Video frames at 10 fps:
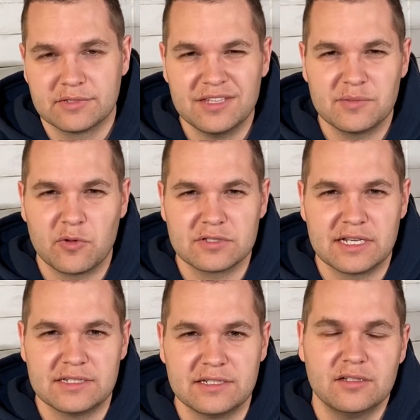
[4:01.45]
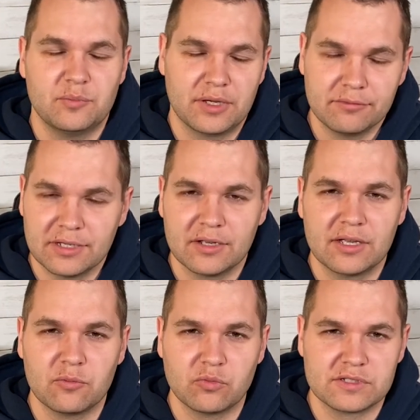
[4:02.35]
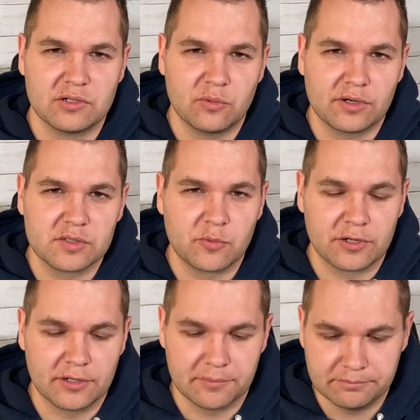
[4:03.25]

Not the most ideal, but it, it still works pretty good.